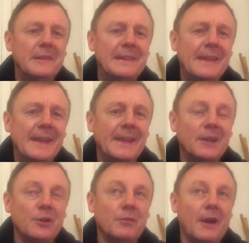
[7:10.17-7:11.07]

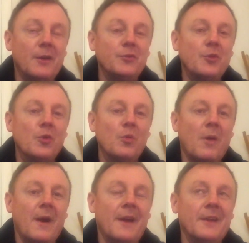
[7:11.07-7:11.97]
linger around
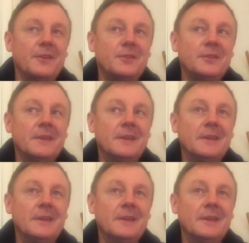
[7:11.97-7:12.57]
doorways,